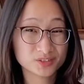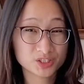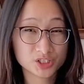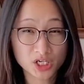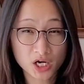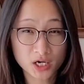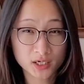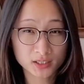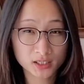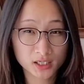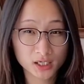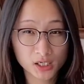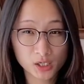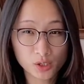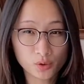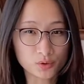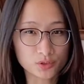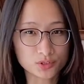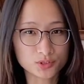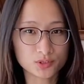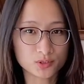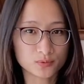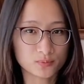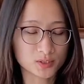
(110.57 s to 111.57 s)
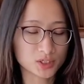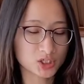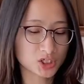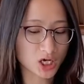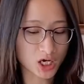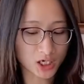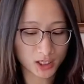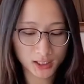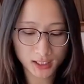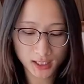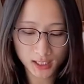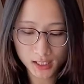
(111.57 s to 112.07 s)
chunky or super
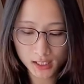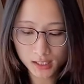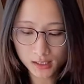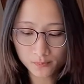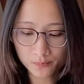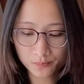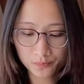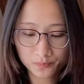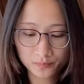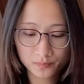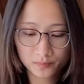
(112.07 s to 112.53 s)
chunky,